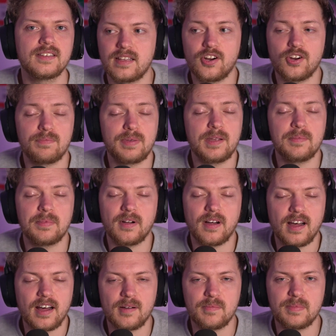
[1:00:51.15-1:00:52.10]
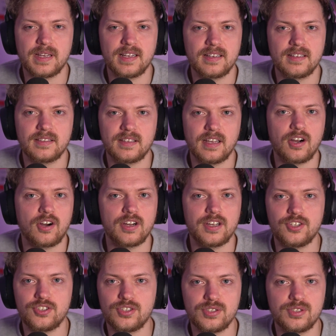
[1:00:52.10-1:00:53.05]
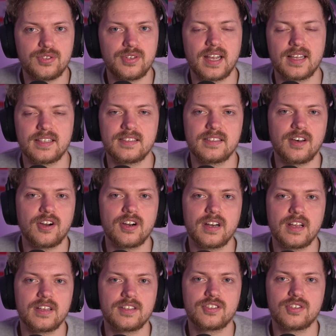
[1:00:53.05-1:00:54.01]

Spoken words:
There are people helping. There are issues to get started.